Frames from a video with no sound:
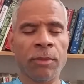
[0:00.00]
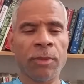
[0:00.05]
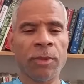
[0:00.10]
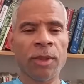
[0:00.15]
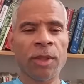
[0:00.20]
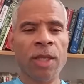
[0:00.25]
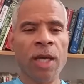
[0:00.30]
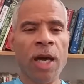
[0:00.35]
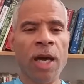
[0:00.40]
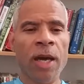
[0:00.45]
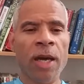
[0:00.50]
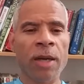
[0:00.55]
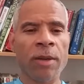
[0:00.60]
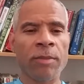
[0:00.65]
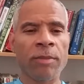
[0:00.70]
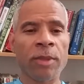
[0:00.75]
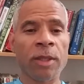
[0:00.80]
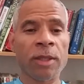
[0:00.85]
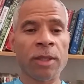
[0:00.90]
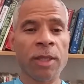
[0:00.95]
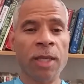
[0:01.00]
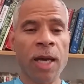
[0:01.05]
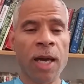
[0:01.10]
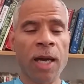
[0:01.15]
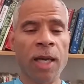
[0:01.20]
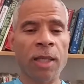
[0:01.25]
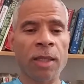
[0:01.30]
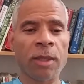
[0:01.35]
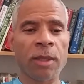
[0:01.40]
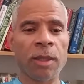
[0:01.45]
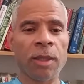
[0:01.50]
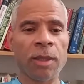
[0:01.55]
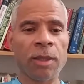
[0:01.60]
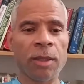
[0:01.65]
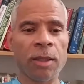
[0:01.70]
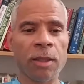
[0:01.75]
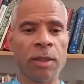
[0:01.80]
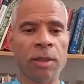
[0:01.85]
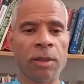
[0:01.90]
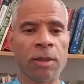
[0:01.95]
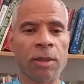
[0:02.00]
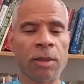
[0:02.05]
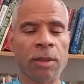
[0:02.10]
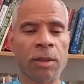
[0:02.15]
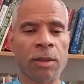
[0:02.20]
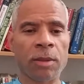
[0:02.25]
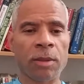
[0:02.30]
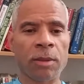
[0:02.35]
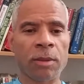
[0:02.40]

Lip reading: Time does not exist,